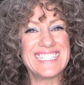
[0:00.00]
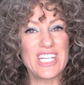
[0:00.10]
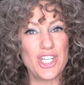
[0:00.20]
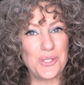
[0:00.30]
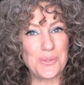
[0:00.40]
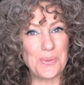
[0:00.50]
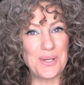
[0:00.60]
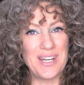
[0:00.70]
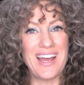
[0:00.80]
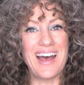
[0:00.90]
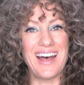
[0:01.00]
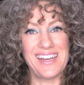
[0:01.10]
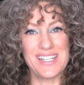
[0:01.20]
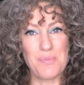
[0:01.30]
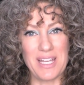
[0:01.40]
U,
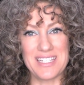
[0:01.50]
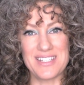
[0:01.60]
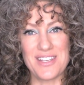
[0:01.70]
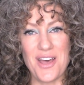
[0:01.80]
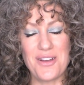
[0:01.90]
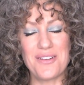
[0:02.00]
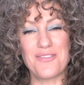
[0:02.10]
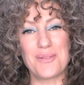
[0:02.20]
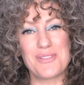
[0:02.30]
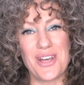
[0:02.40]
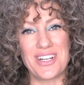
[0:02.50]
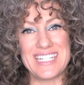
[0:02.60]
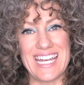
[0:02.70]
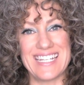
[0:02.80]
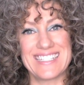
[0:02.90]
unexpected song from Song and
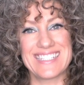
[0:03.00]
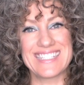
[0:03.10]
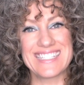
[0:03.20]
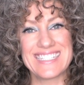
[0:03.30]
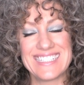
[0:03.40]
Dance.